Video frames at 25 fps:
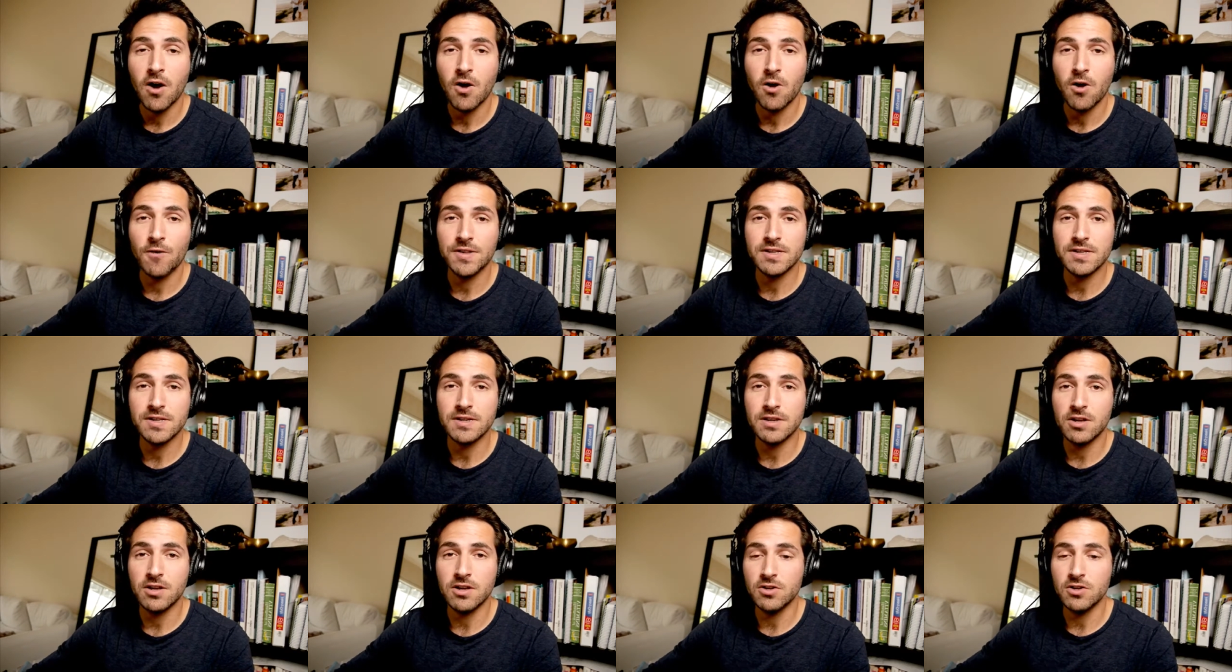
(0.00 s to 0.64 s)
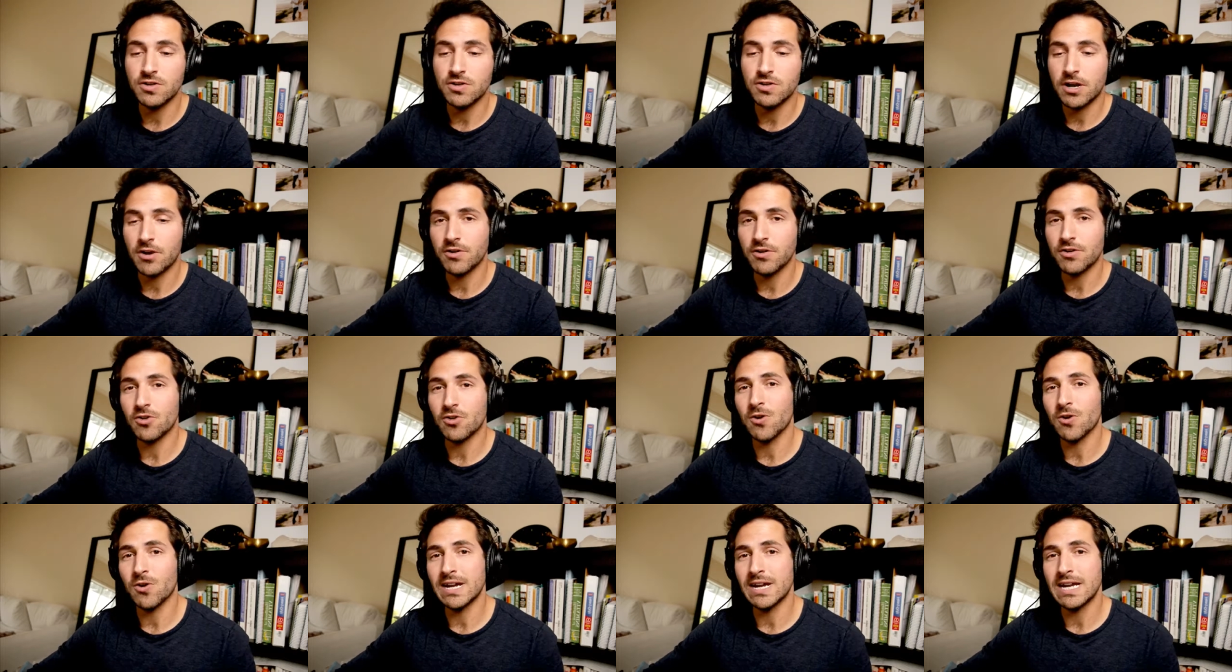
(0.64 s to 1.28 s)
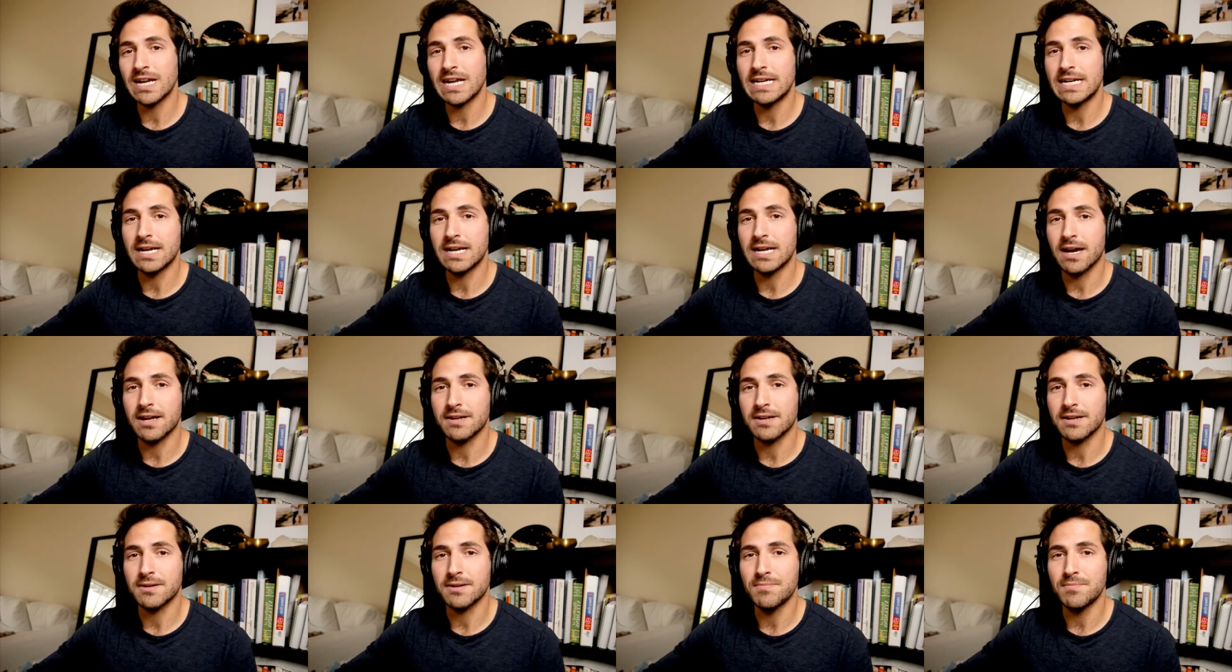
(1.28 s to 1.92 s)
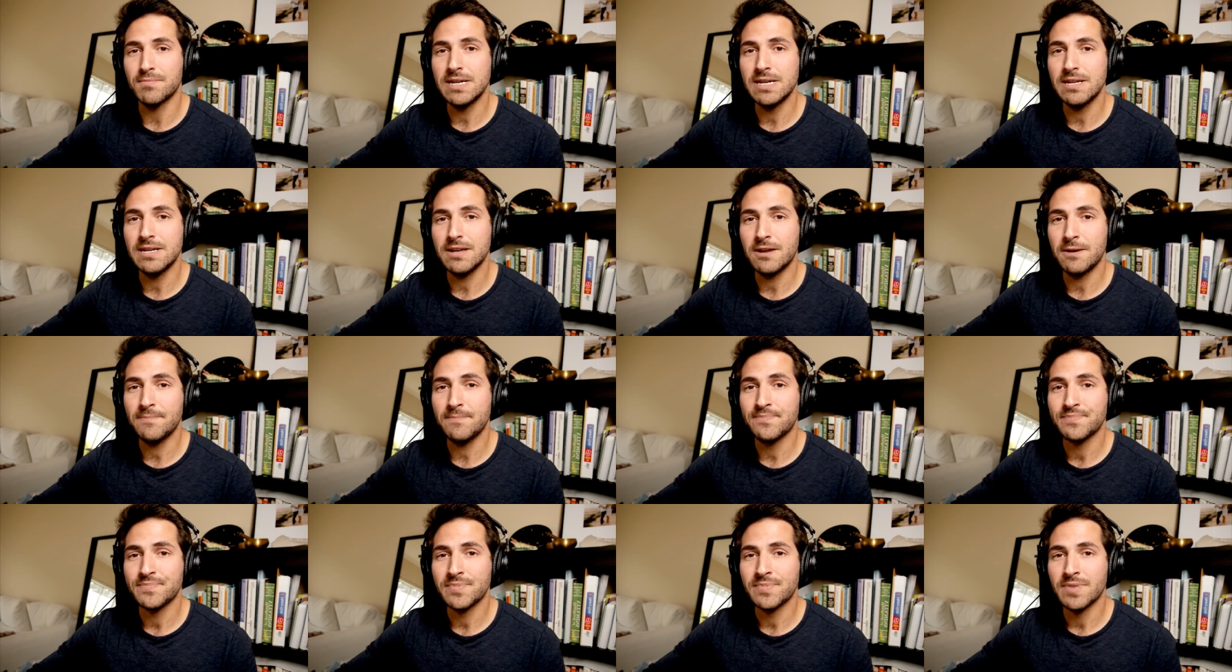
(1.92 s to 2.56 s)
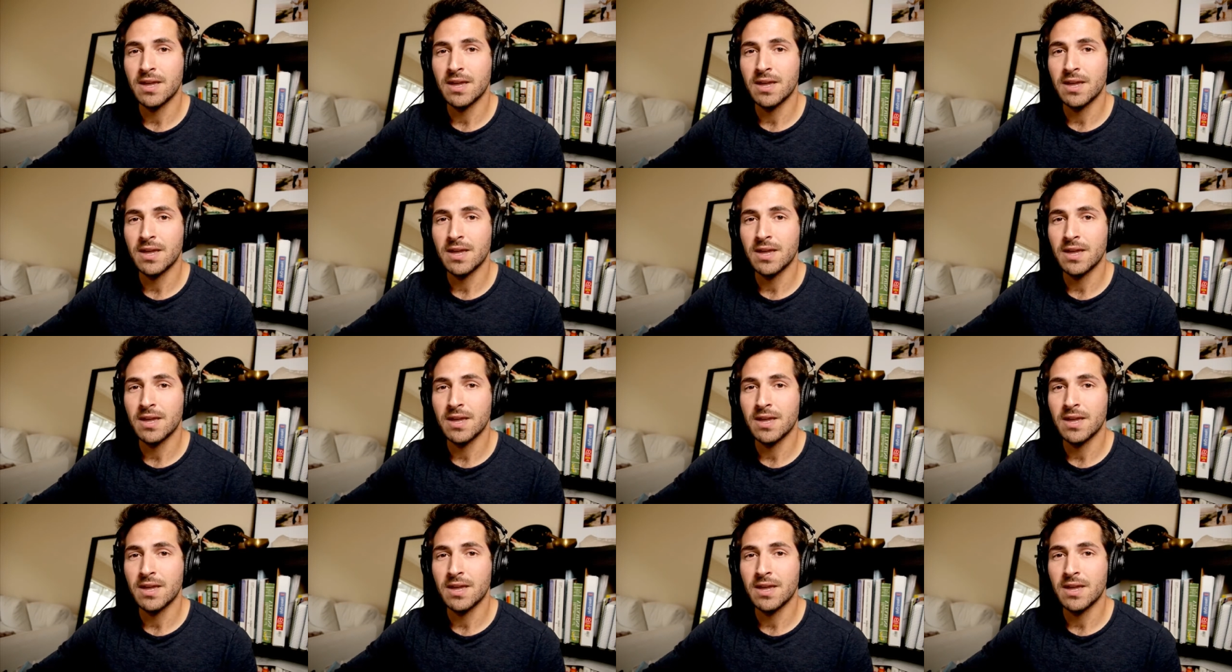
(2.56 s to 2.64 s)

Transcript: or visit newterritory.media.